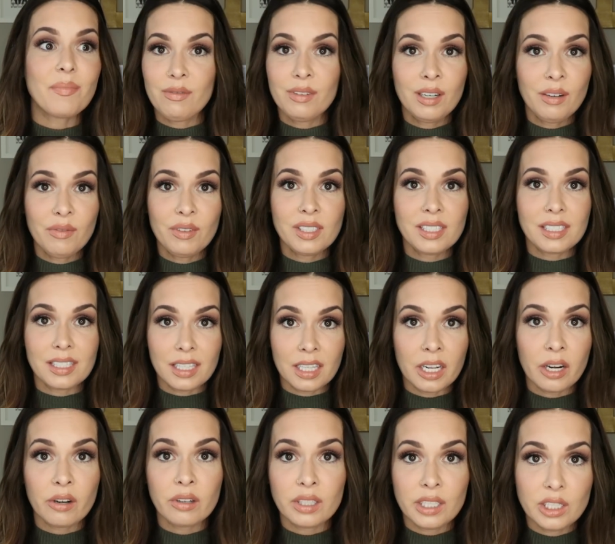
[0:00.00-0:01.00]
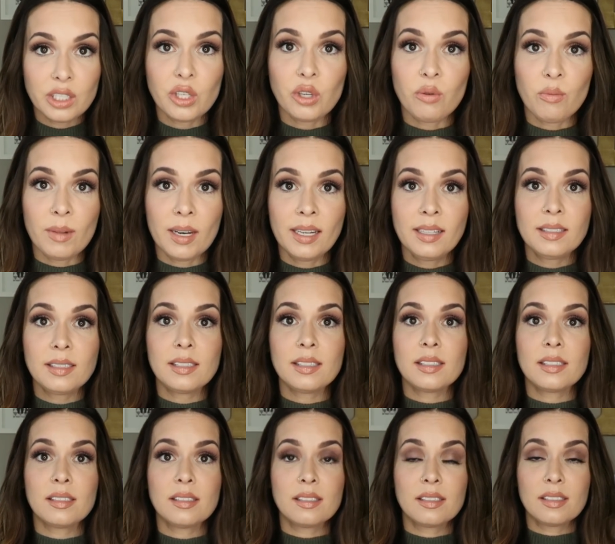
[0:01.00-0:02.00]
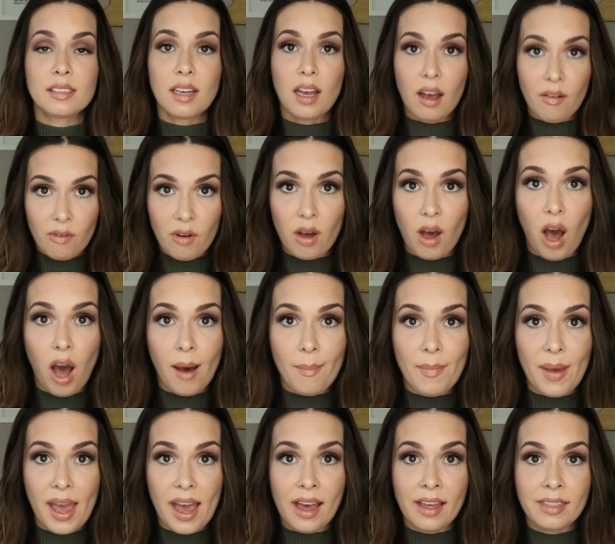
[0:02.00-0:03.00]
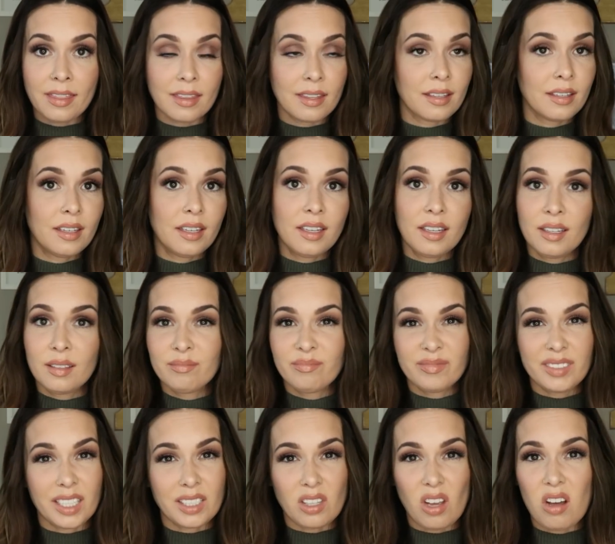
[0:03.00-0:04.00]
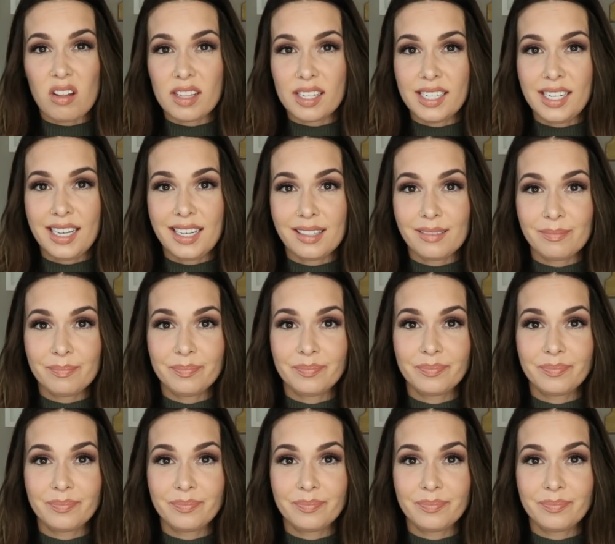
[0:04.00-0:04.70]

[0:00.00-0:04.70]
Even if it's literally two minutes of a hot bath, that's all I need.